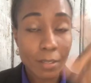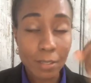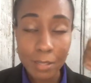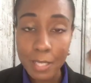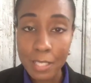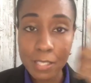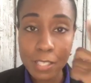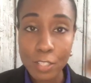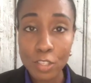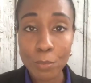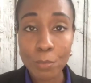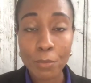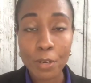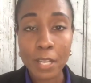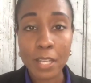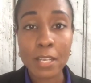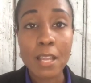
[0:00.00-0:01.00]
things in your
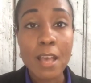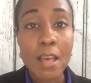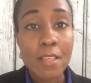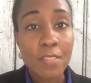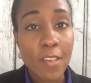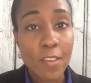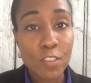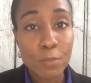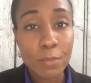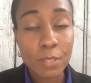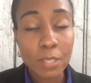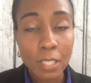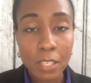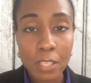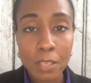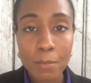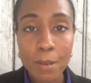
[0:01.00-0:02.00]
brain that you've been
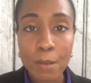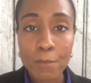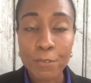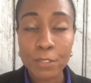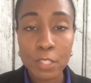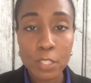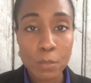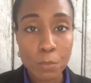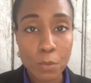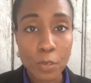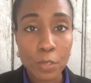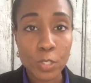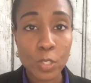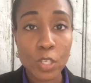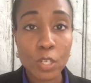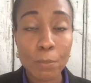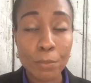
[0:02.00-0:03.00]
thinking about for this book.
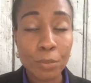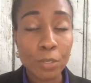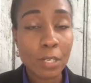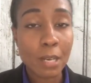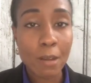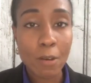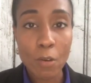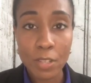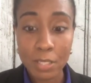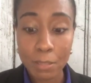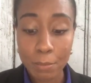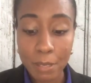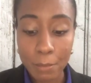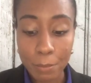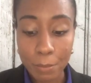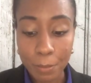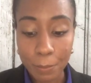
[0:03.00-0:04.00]
You're going to put it out on the
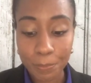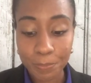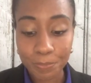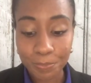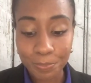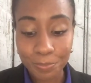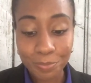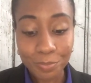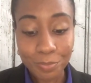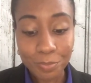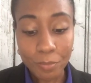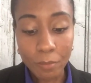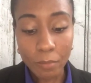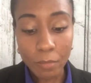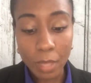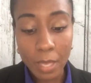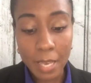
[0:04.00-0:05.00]
paper.
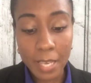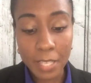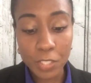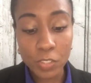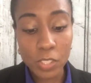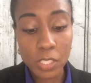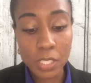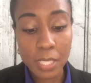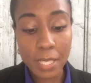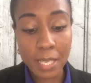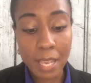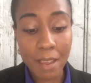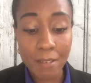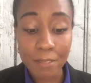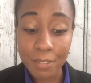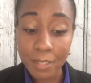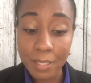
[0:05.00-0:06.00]
And you're going to take
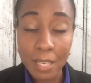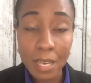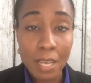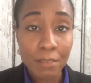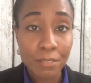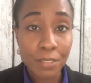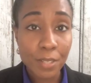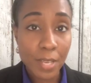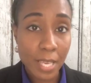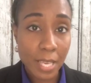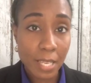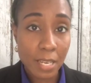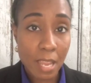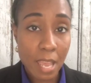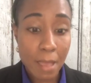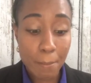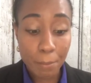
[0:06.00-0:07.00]
everything out of your head
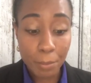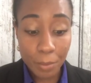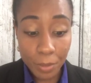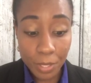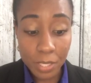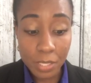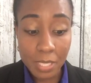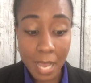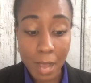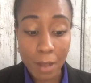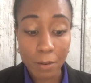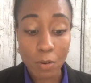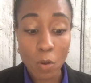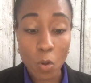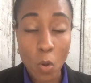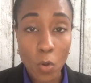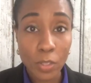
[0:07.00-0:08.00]
and put it down
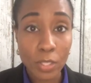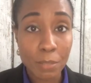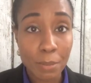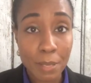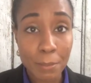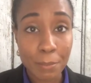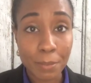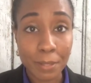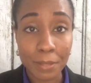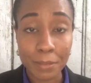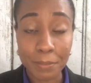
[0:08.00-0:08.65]
on the paper.